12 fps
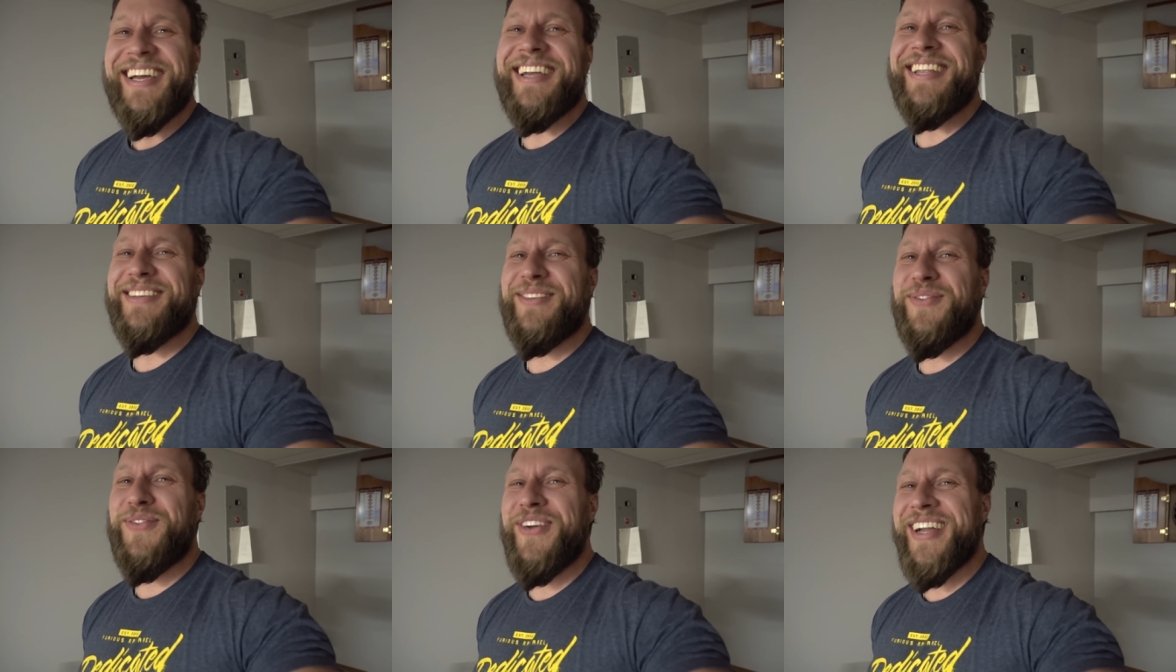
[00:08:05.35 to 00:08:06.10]
It is
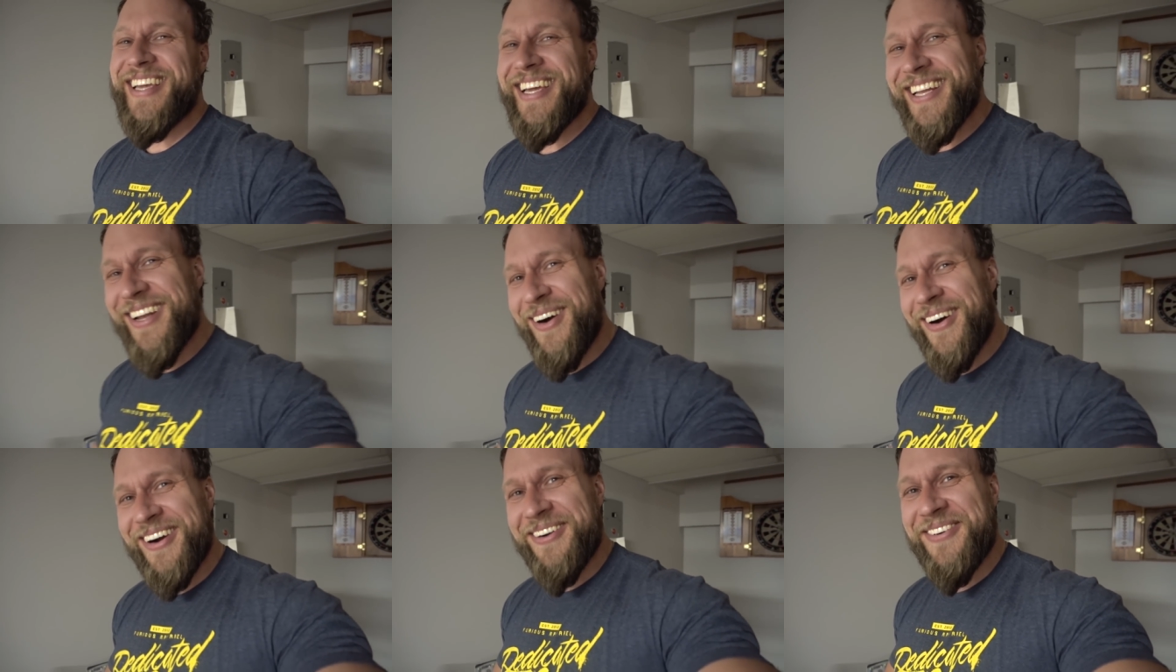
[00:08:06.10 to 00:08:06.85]
freaking
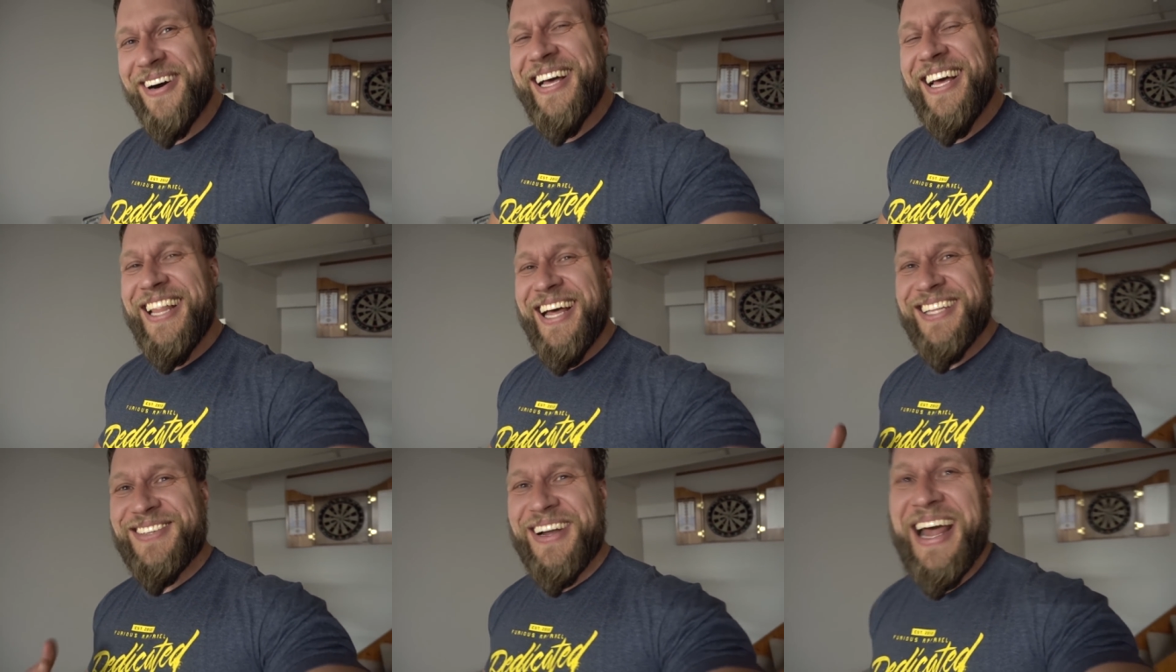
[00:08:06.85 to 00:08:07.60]
horrible.
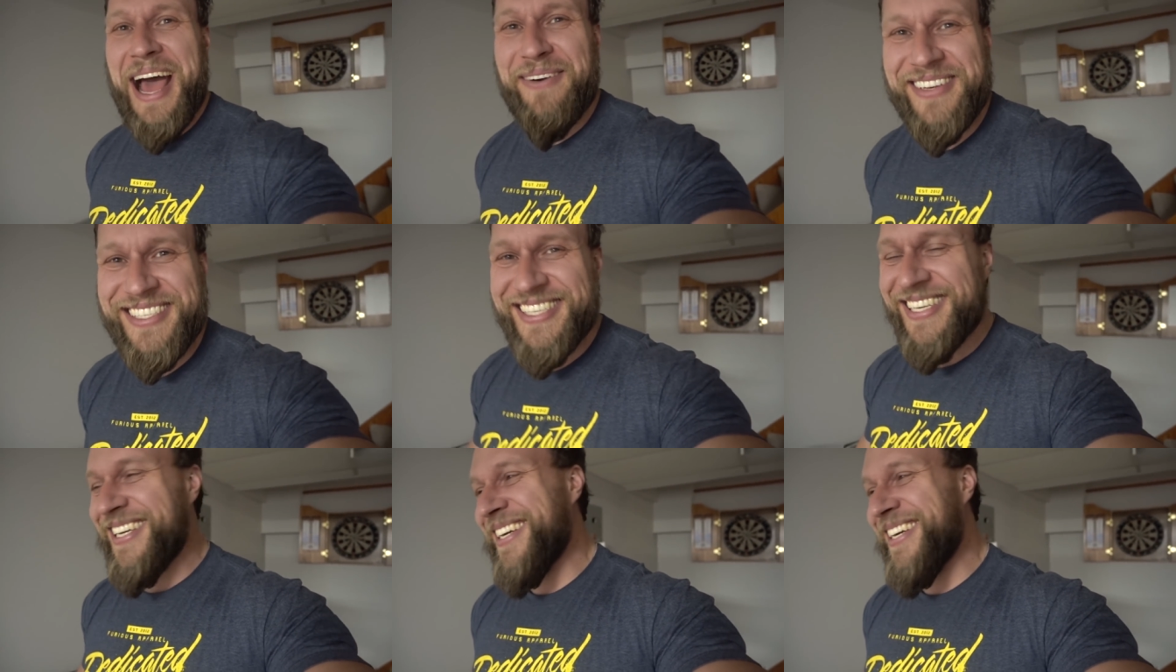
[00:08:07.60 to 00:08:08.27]
That's what happens to